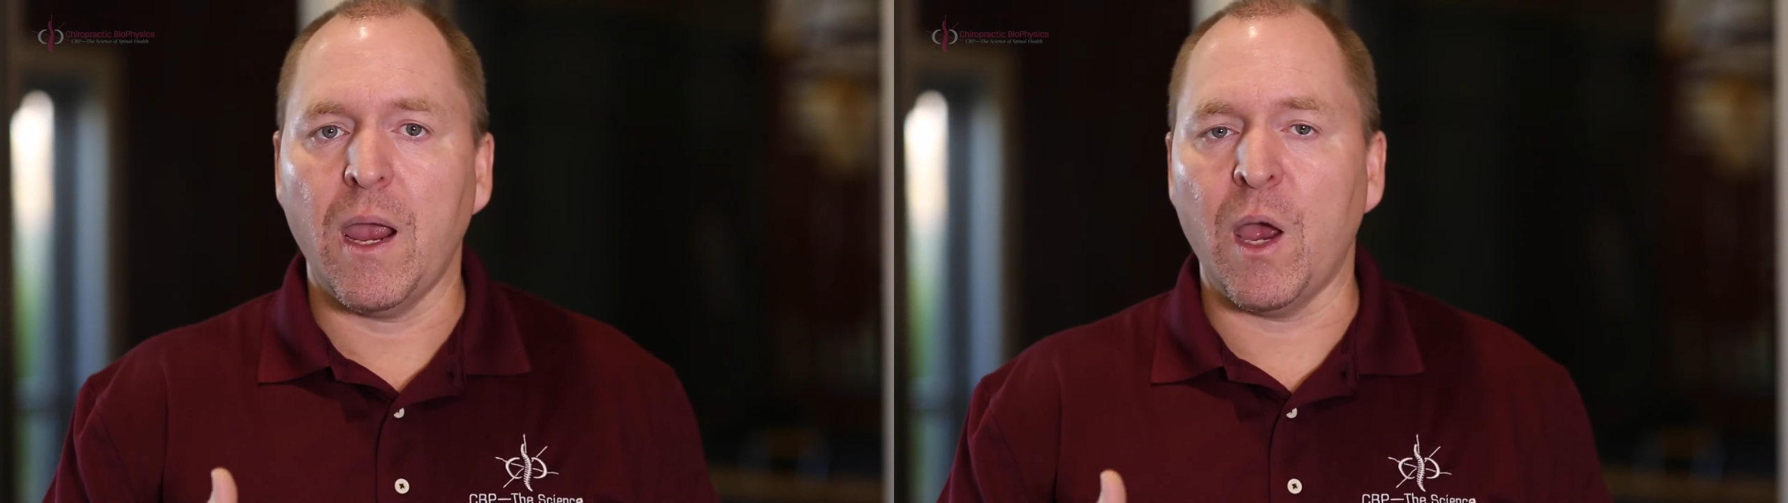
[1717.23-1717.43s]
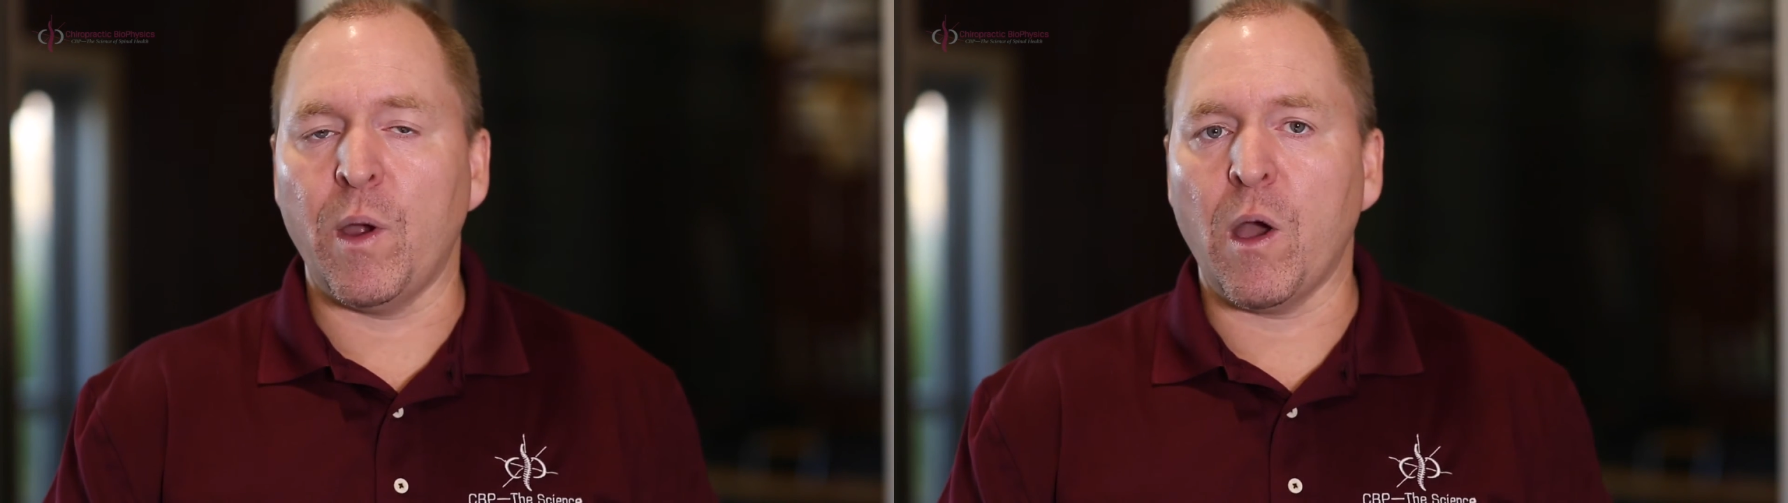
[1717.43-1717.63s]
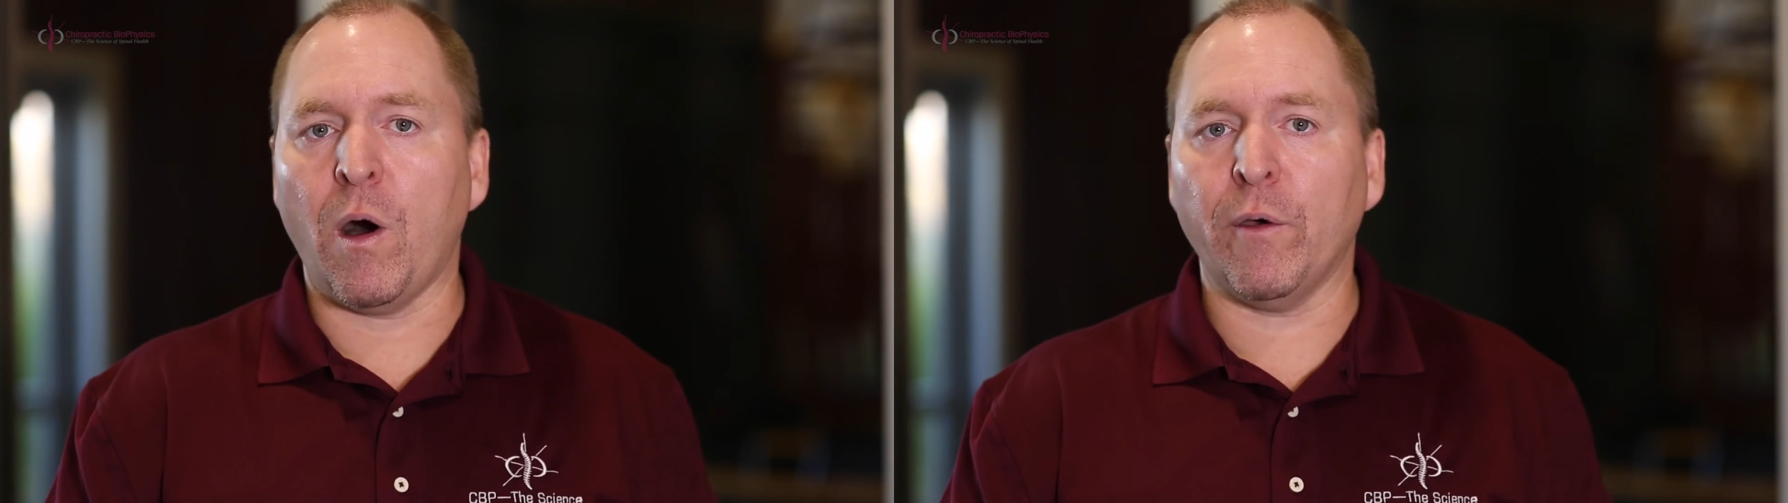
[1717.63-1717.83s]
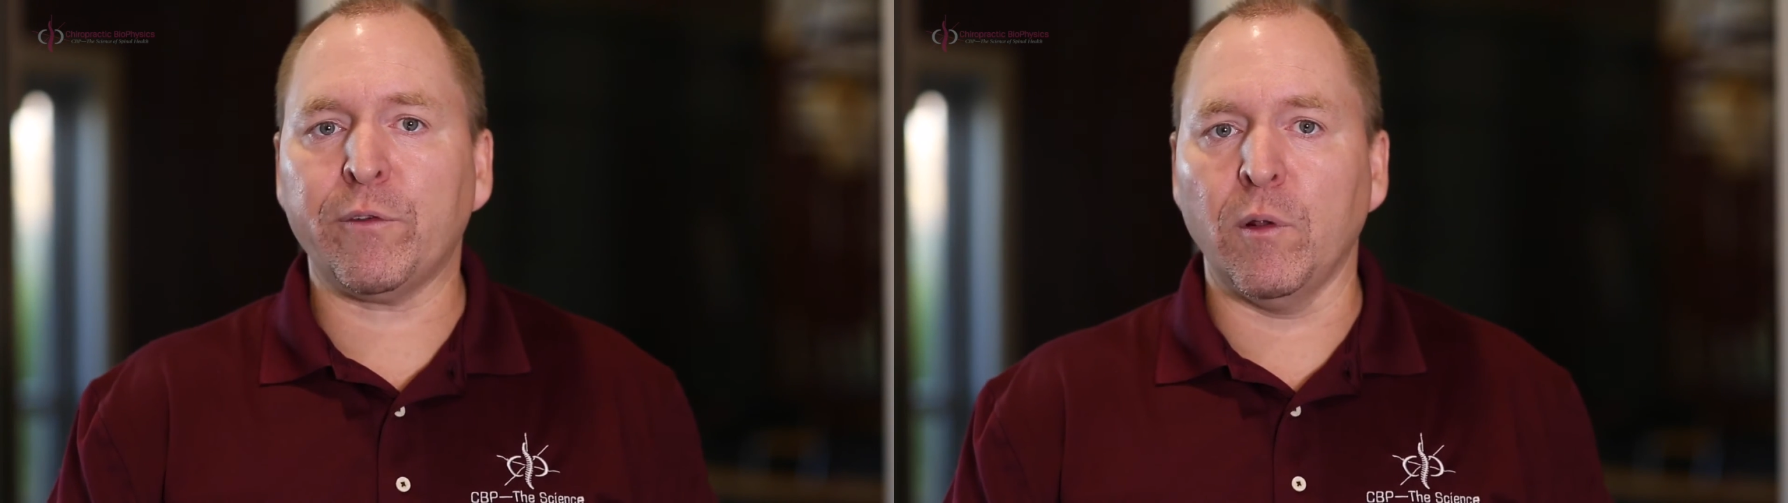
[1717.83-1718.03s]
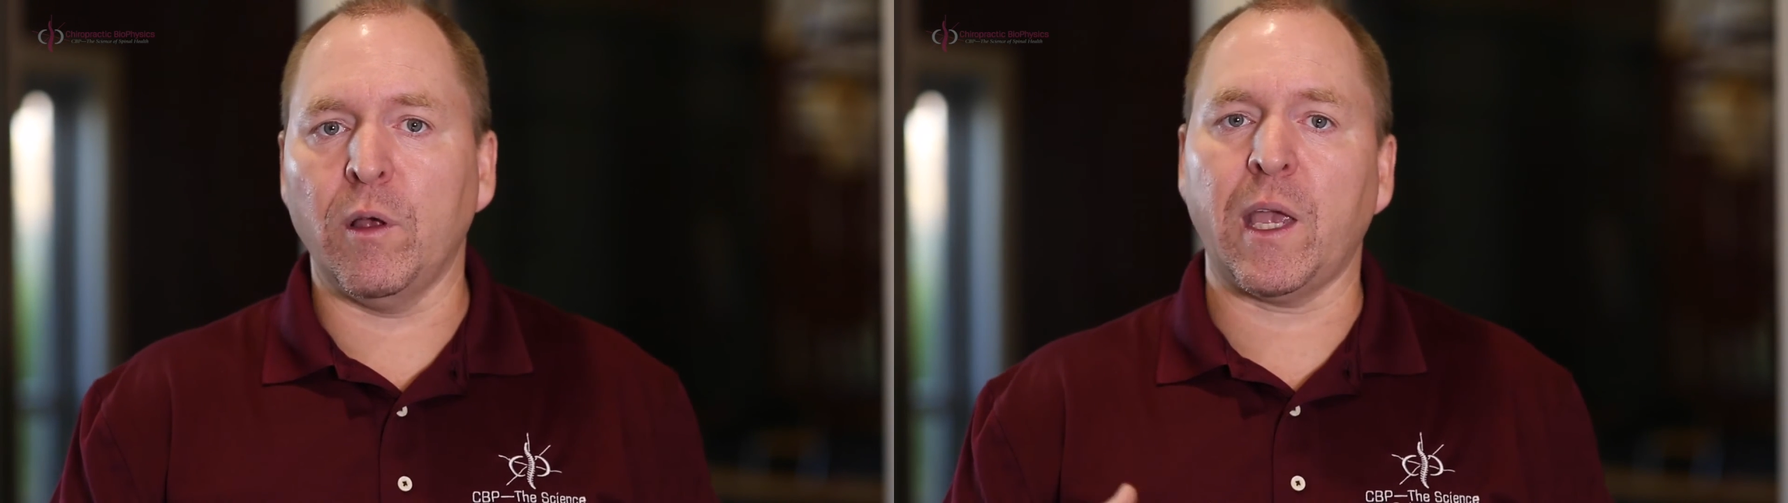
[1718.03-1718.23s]
and we
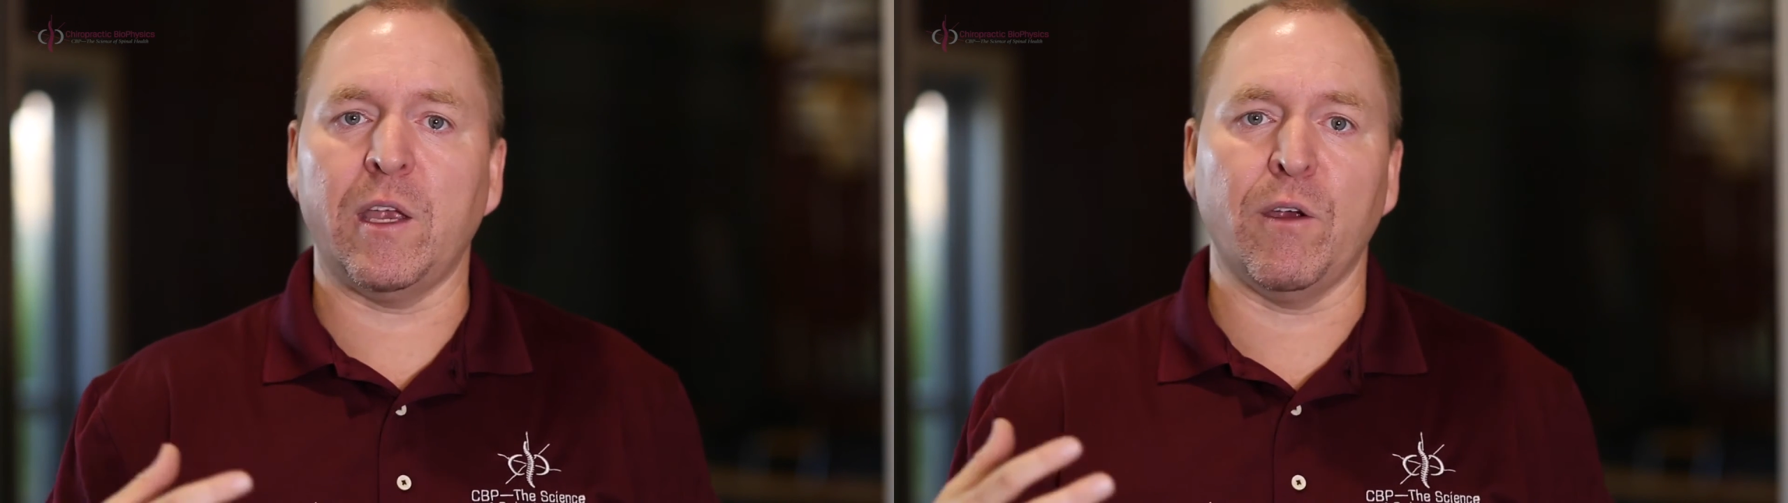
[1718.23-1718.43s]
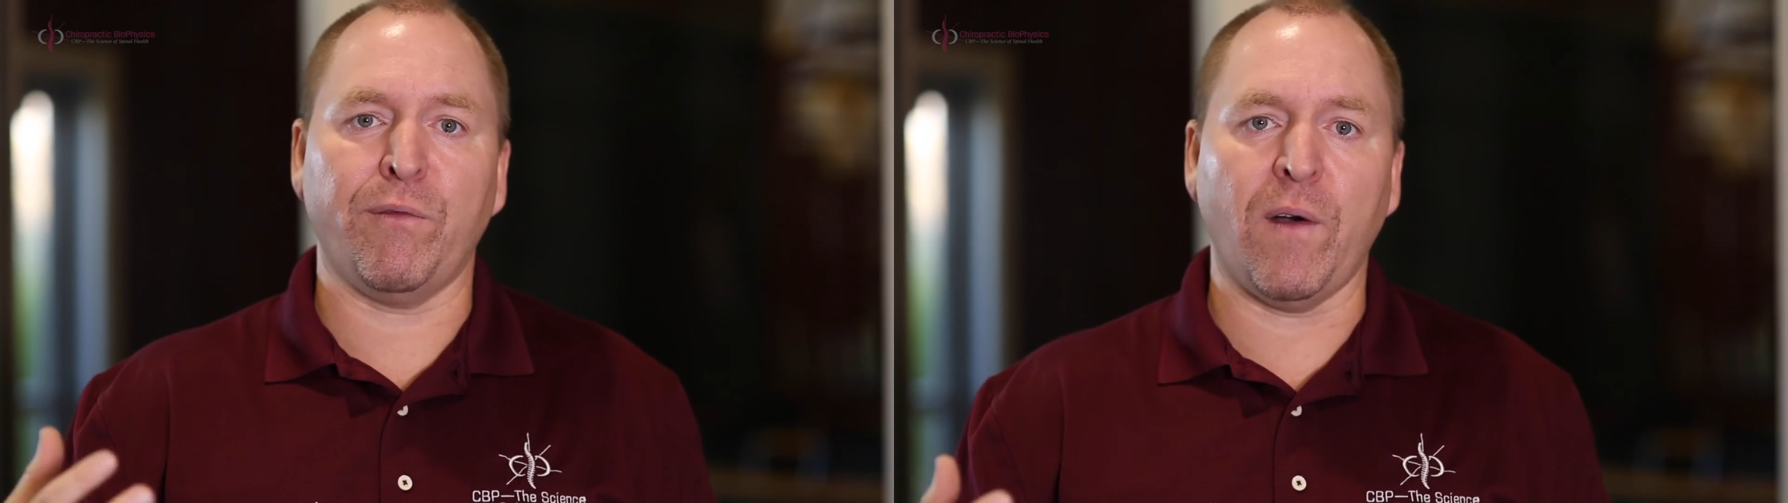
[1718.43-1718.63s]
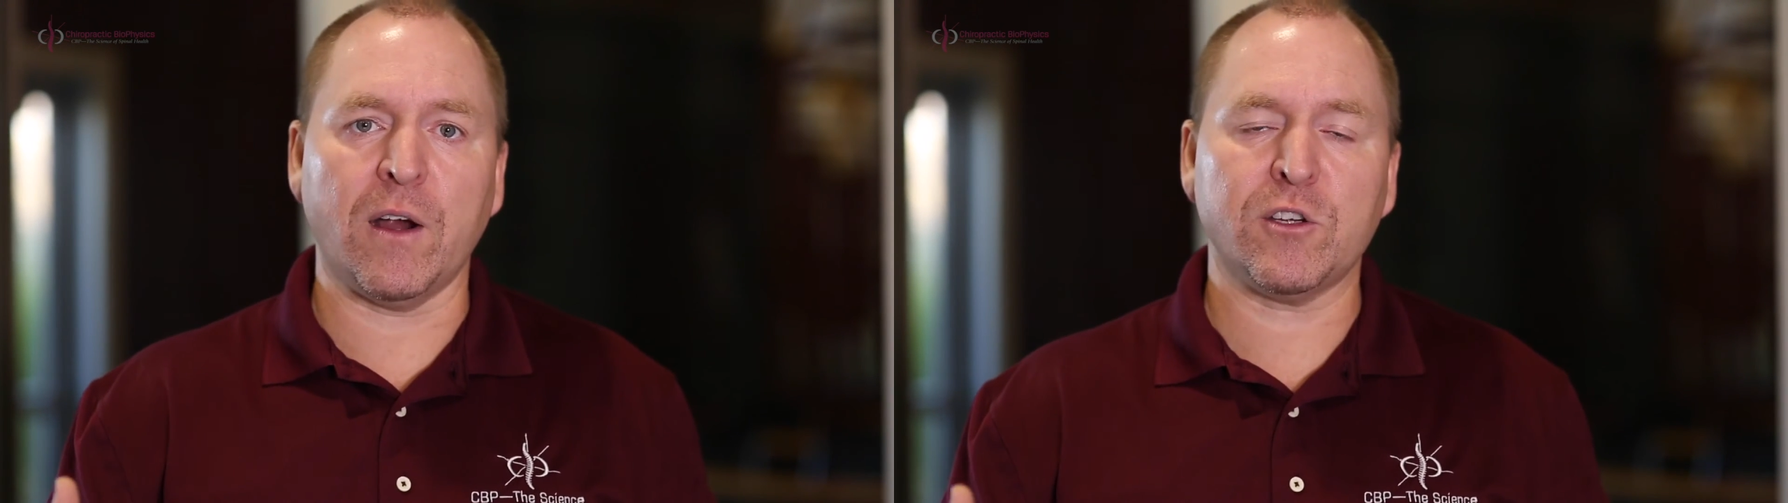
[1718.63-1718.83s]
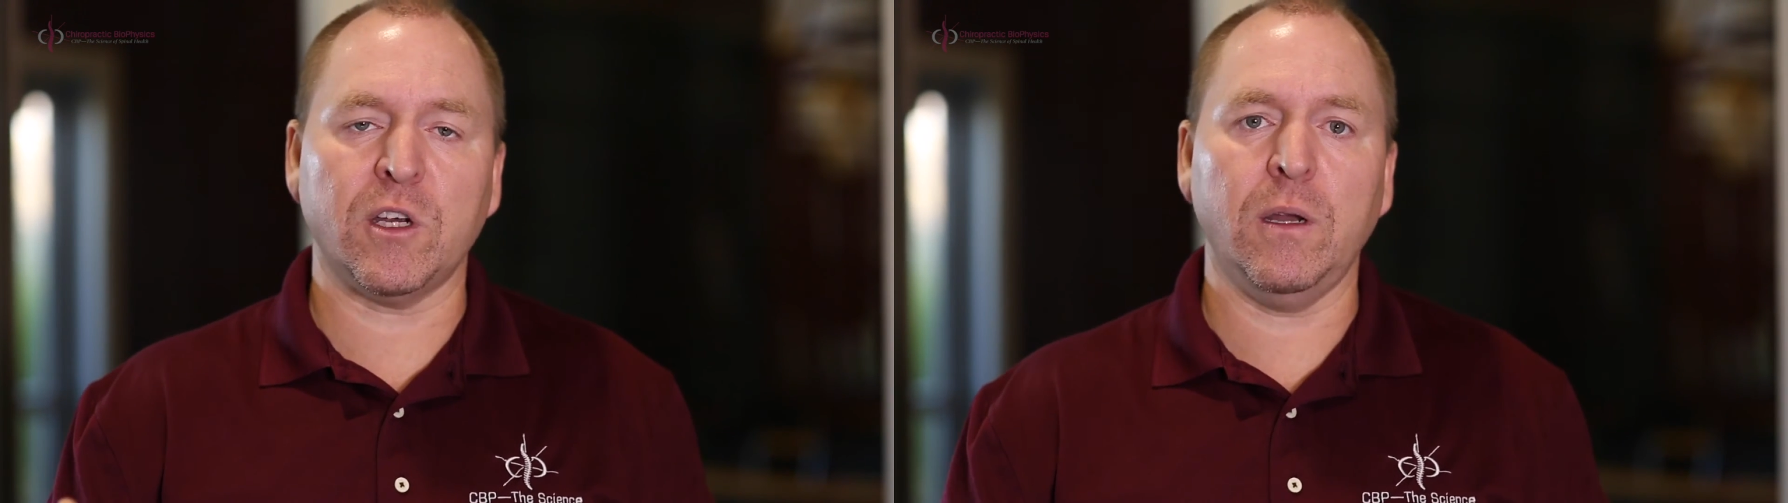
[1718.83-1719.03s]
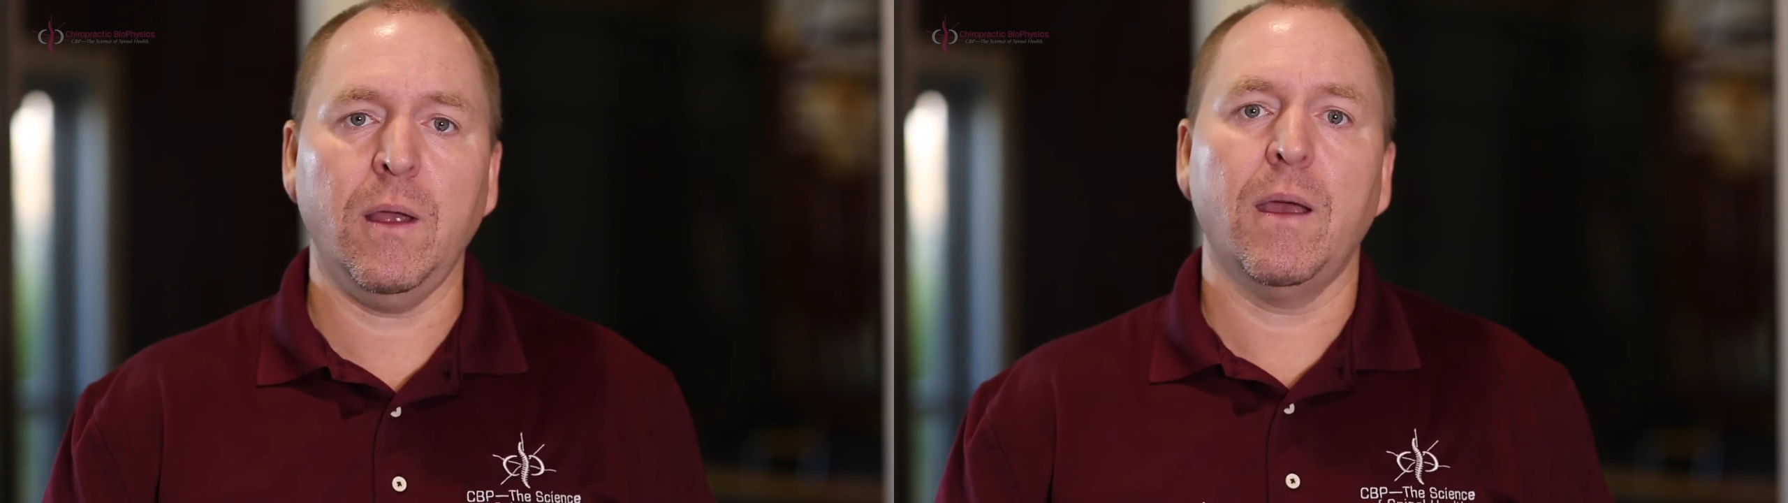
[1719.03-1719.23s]
also look at your
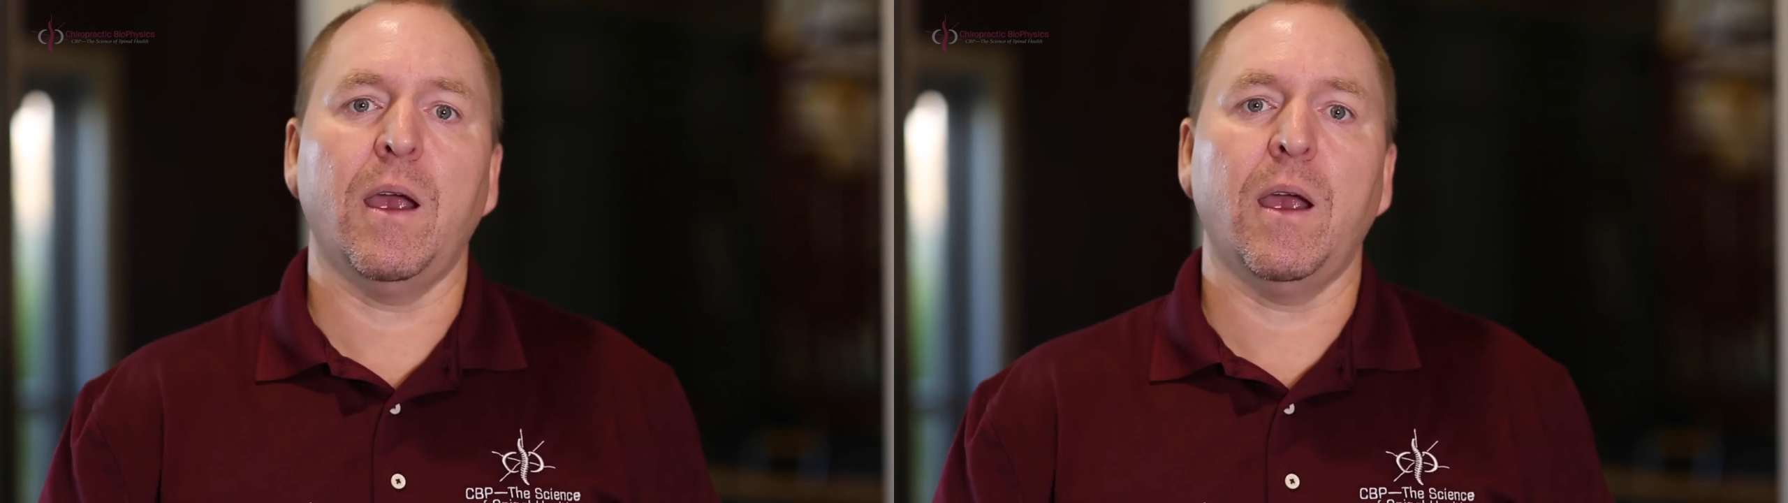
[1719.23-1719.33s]
function,